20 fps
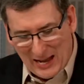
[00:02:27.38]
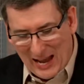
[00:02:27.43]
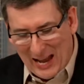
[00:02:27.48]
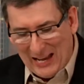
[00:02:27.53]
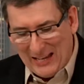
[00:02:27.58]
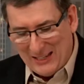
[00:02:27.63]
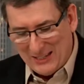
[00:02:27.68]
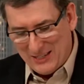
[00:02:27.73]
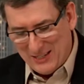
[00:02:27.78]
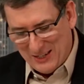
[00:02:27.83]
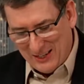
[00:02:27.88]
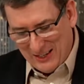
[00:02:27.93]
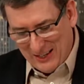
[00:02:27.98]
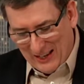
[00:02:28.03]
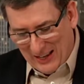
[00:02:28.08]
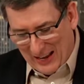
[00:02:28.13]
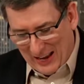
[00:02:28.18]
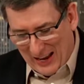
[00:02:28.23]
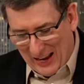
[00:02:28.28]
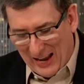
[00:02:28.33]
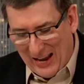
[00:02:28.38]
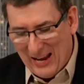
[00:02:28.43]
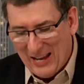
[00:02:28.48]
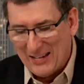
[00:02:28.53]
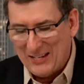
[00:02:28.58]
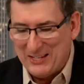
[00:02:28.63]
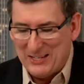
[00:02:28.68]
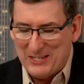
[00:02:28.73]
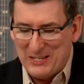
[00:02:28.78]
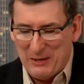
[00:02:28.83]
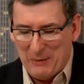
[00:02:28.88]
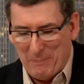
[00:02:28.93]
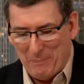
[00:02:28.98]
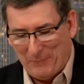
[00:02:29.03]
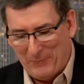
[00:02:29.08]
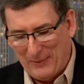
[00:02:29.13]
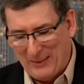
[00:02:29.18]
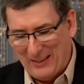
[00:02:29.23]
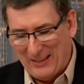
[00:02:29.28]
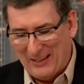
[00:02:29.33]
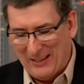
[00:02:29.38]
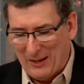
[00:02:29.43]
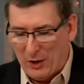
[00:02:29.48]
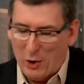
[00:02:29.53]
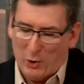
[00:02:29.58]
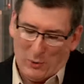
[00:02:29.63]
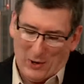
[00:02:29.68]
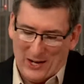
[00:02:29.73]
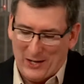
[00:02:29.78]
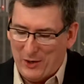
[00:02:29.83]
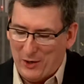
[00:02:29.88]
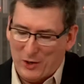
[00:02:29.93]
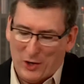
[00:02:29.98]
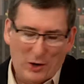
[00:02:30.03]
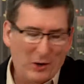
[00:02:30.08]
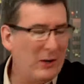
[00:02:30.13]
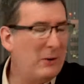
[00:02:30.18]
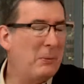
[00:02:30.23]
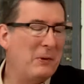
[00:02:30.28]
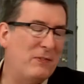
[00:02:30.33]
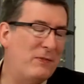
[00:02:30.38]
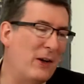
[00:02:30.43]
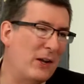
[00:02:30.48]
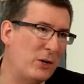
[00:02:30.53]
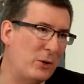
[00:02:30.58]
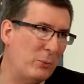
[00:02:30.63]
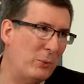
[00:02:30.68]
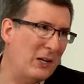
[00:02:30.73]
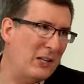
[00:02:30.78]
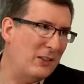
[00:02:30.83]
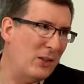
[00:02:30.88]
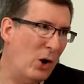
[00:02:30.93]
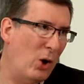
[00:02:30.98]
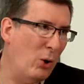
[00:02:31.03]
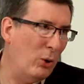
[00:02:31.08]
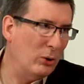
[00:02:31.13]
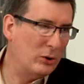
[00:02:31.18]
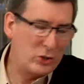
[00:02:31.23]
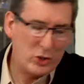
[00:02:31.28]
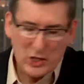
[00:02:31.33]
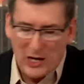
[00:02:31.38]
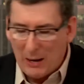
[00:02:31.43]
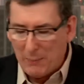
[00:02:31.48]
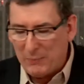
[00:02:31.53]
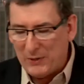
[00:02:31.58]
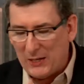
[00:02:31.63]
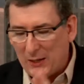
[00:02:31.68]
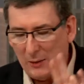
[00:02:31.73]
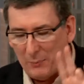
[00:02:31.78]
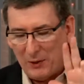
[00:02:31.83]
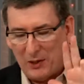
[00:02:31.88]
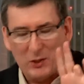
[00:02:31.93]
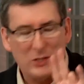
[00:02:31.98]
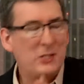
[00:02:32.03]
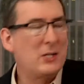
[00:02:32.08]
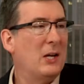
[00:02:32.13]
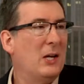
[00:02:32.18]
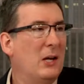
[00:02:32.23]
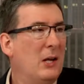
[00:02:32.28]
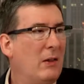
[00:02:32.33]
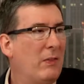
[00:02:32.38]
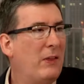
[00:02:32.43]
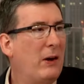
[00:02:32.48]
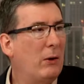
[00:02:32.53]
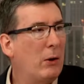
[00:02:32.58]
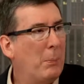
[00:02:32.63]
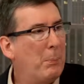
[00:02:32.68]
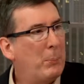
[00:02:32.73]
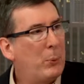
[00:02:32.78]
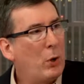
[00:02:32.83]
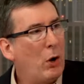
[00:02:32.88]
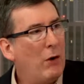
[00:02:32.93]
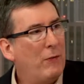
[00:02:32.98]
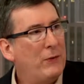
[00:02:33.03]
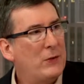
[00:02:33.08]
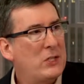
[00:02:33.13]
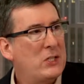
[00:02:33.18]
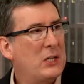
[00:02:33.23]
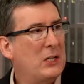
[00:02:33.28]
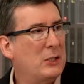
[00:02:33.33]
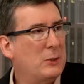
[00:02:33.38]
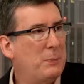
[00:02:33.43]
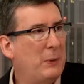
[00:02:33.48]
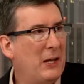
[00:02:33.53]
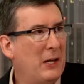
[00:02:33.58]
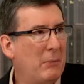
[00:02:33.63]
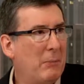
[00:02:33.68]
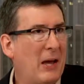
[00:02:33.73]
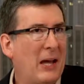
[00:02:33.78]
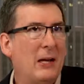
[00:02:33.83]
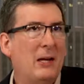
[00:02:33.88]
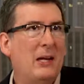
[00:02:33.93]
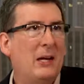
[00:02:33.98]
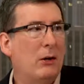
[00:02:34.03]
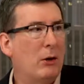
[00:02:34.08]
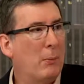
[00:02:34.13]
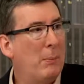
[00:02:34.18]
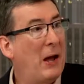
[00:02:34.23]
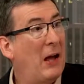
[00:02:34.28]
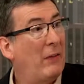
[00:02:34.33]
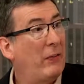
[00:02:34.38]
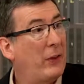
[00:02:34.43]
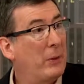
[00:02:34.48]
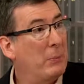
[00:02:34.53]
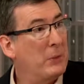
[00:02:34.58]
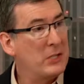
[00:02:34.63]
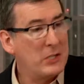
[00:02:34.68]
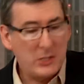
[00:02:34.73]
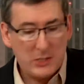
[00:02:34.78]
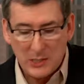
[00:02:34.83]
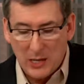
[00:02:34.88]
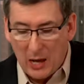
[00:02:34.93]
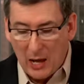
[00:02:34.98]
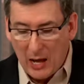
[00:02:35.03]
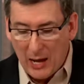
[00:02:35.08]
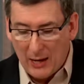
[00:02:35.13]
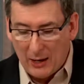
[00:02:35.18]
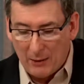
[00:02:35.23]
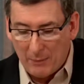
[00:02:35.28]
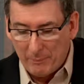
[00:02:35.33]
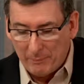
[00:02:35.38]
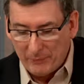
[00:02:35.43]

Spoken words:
8, and I don't know, it'll be fun to read the whole chapter here because there are prophecies being made here about the Messiah.